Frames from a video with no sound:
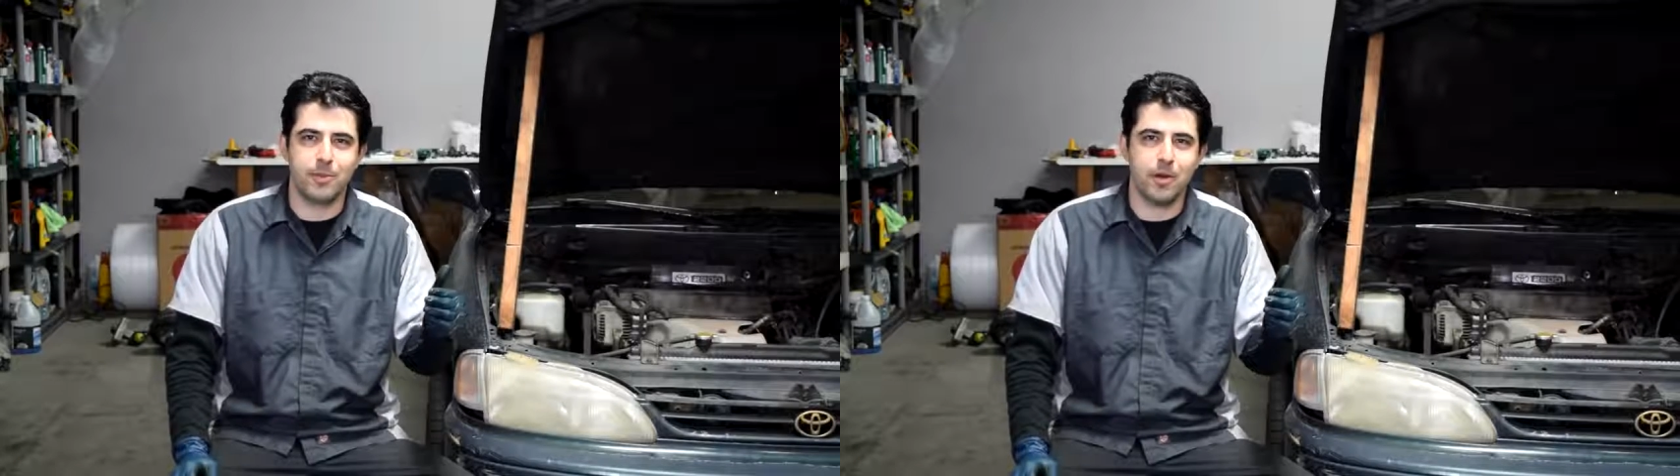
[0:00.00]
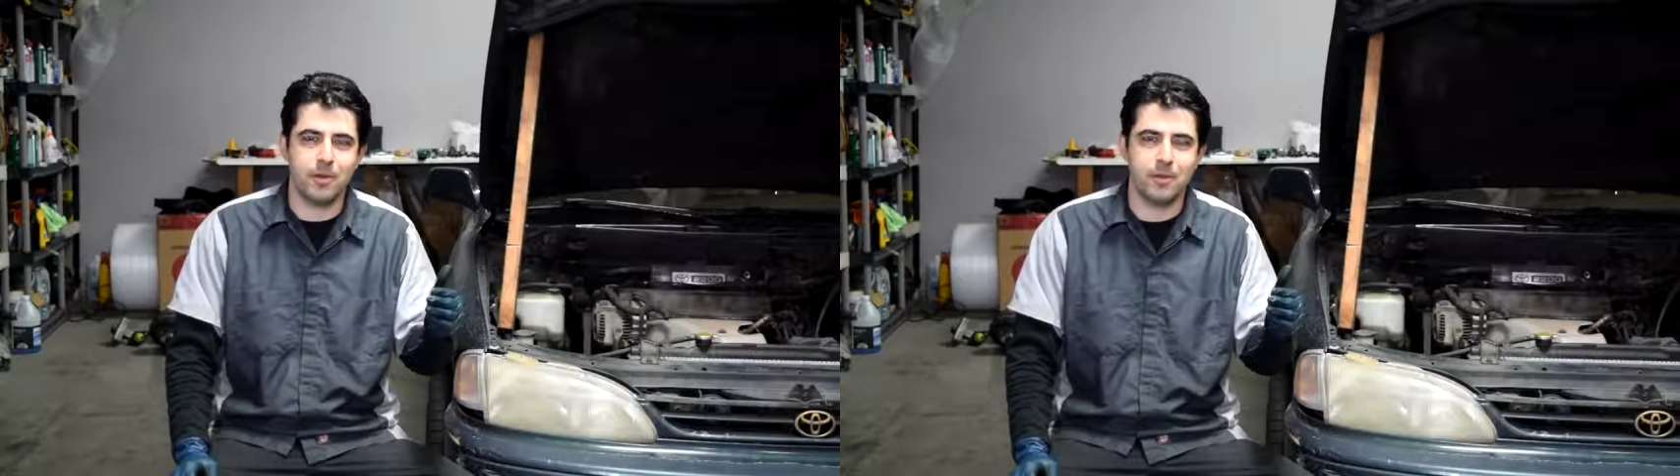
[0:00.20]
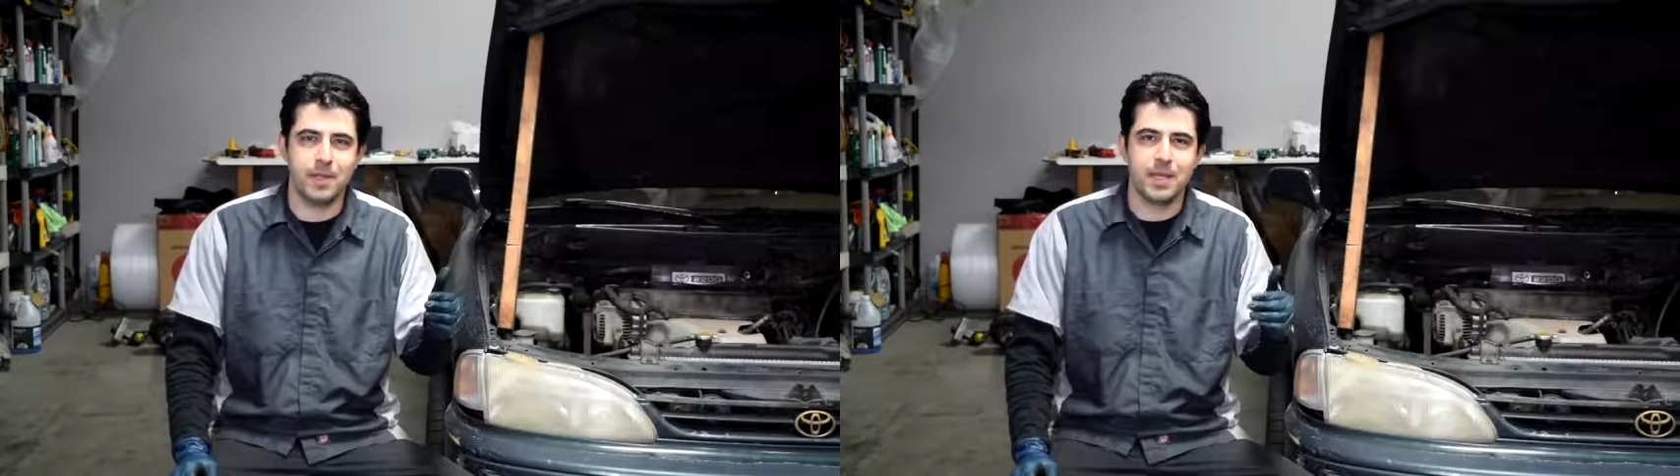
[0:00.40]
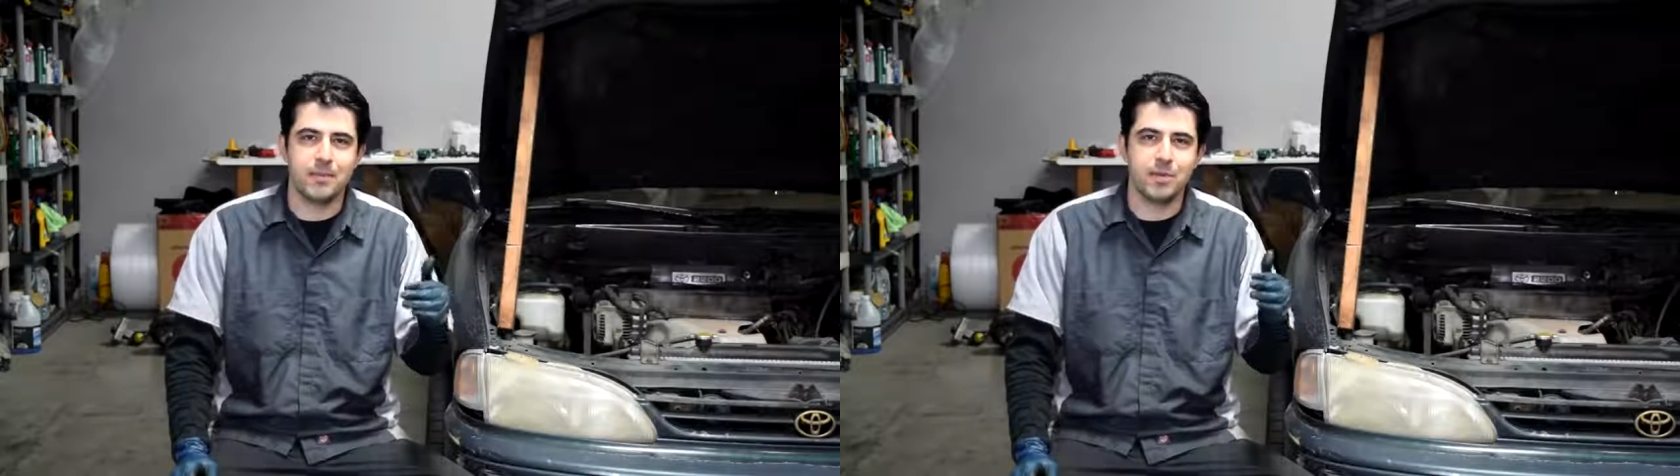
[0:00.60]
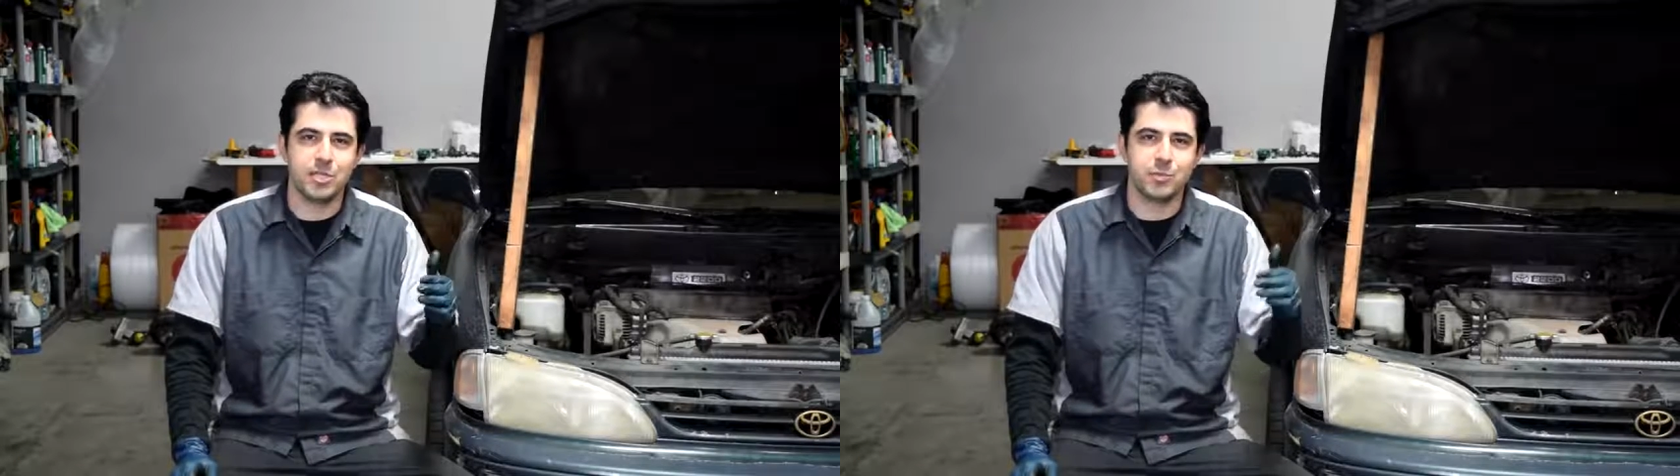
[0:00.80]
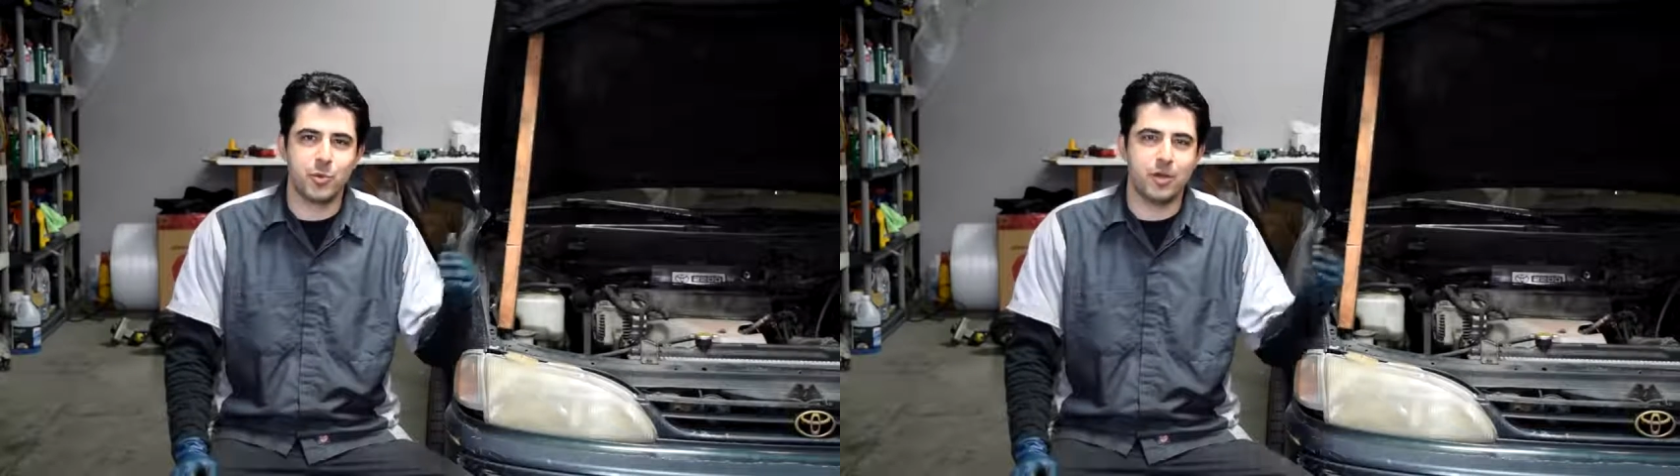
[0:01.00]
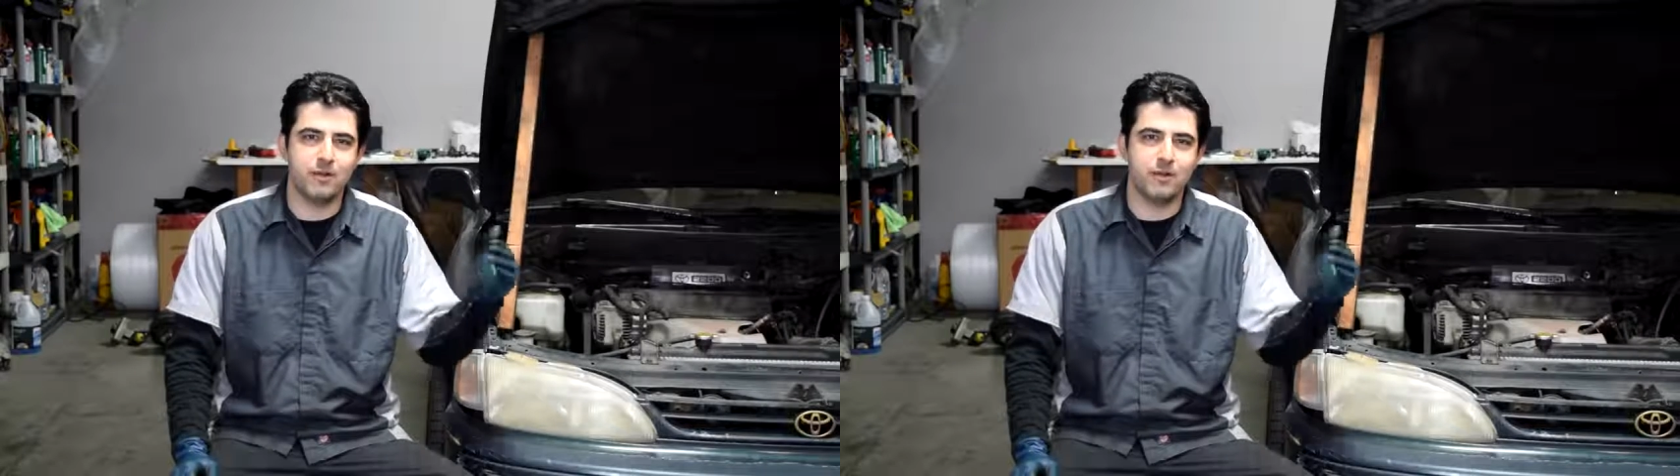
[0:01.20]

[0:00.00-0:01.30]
problem much more